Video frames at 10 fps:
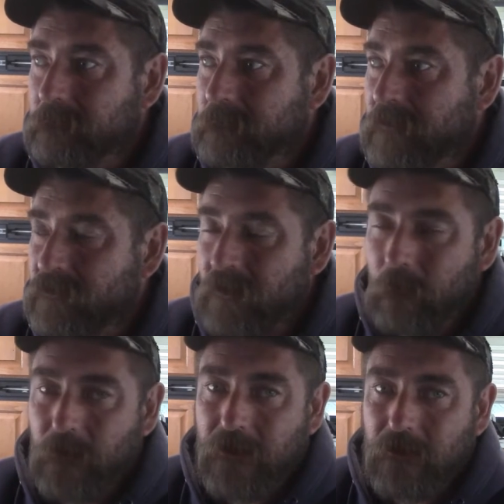and
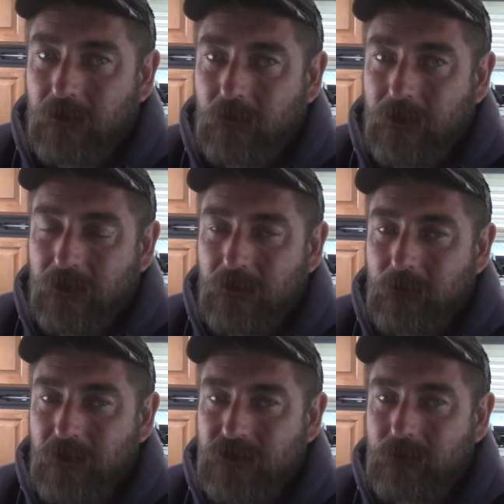stuff, we get a
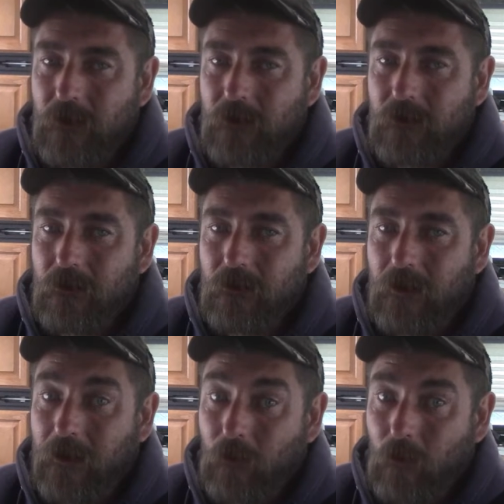little bit
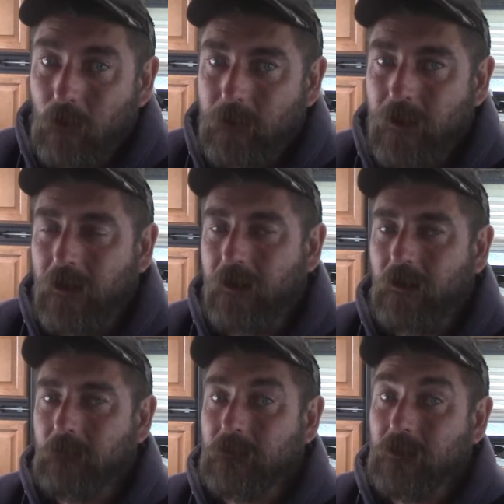smarter. I hope,
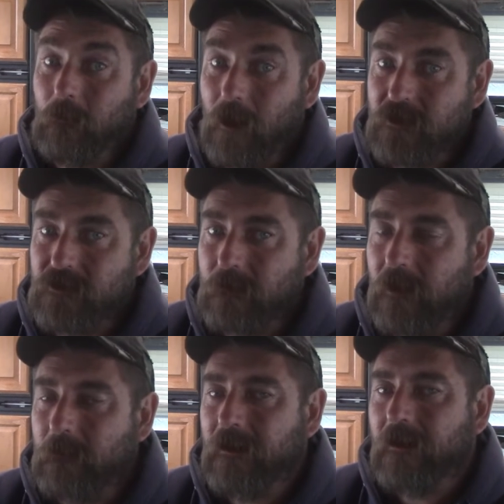a little wiser
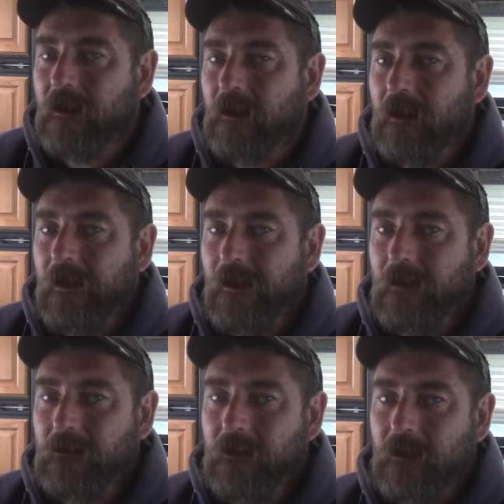maybe,
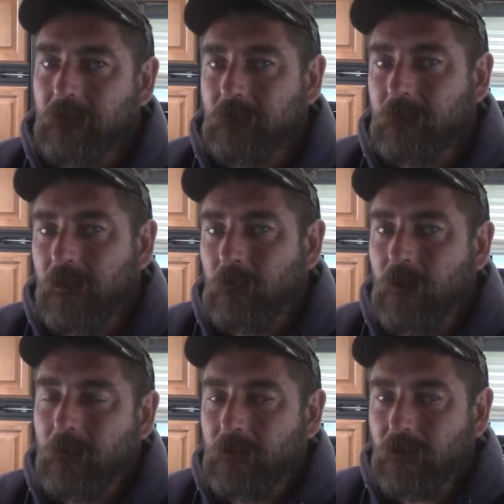and
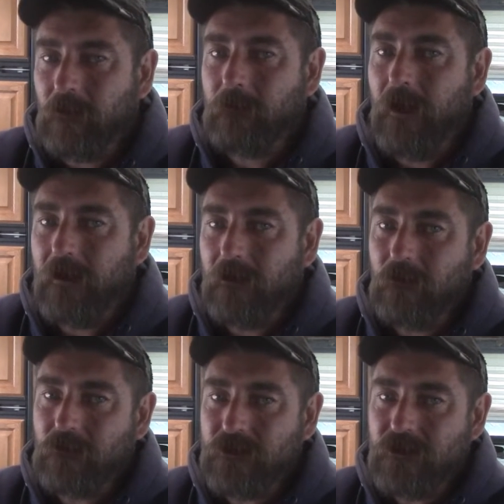we're able to look back and
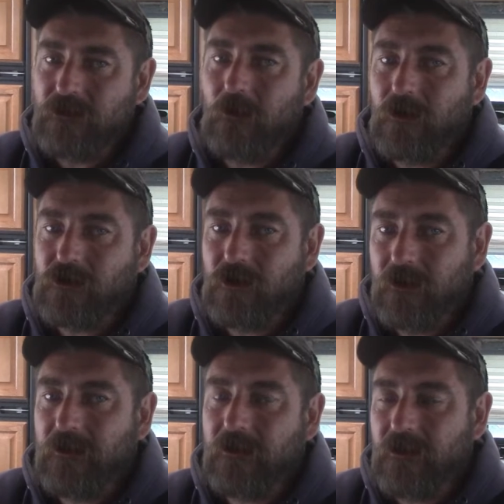go, geez, I should
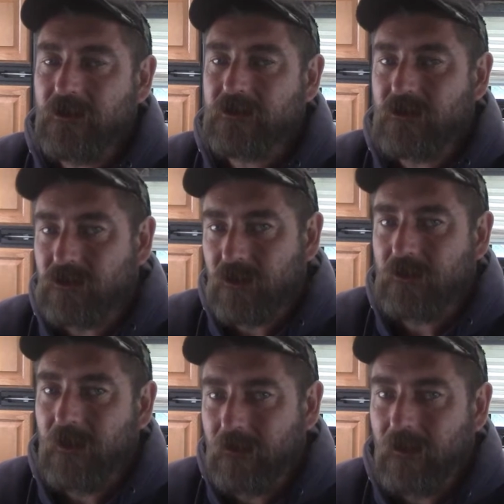have did this. I should have
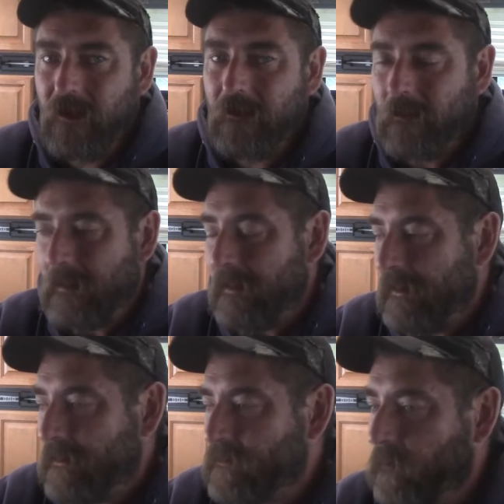did that.
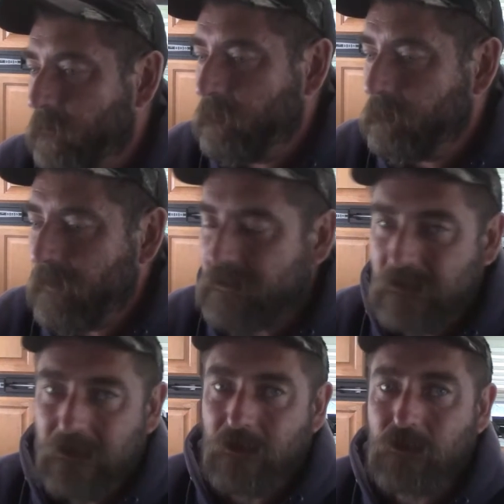So that's
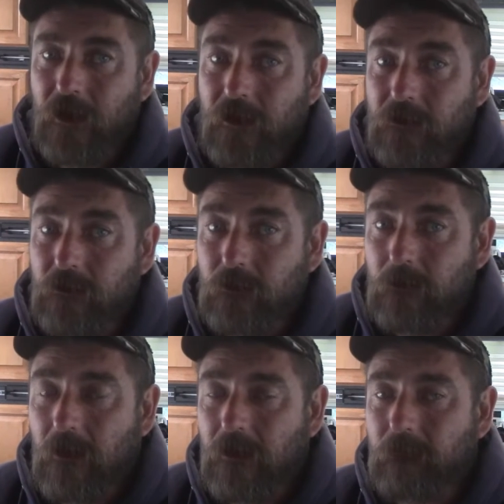what I'm going to try and do.
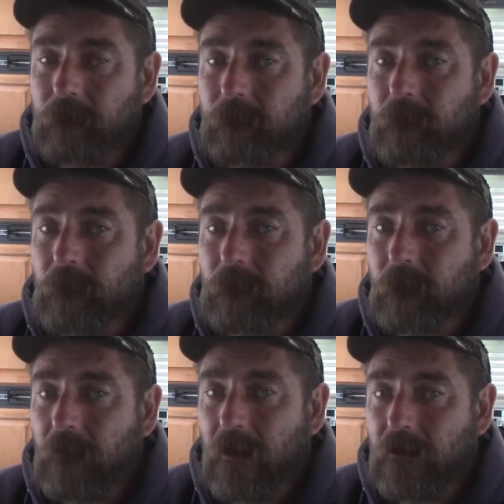
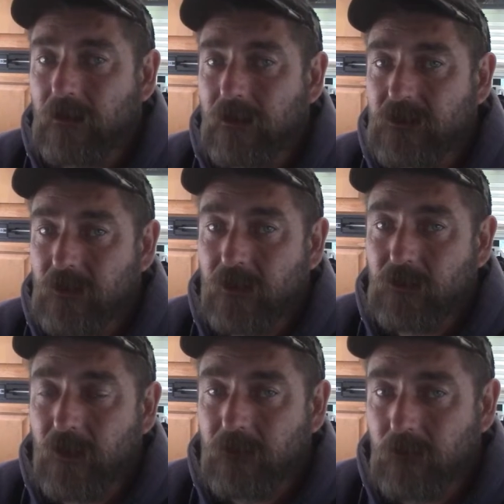That's what I'm going
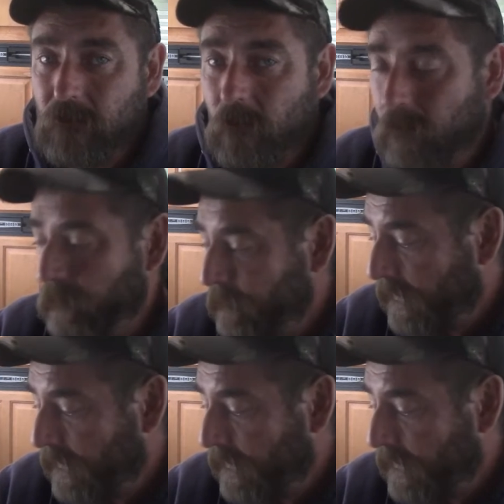to try and do with Cole.